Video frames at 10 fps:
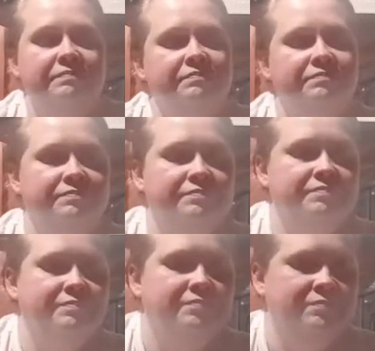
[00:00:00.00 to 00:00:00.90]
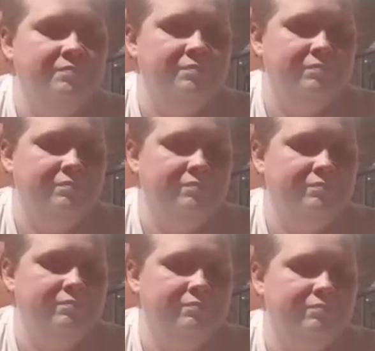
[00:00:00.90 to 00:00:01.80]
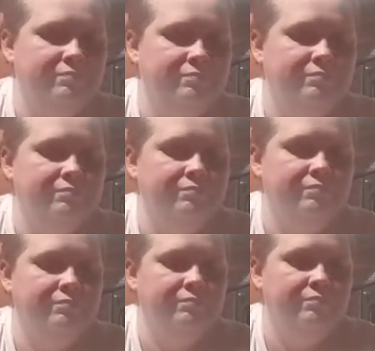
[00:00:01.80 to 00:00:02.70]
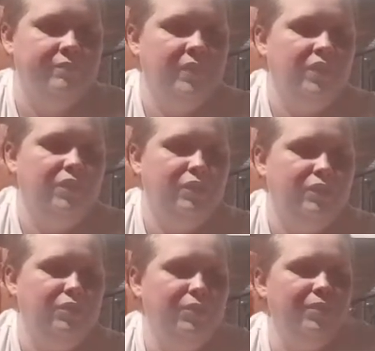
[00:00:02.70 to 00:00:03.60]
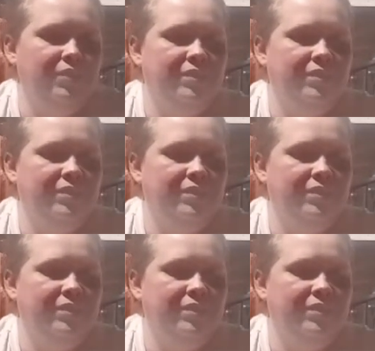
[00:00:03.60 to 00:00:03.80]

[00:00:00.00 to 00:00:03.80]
(no one is talking)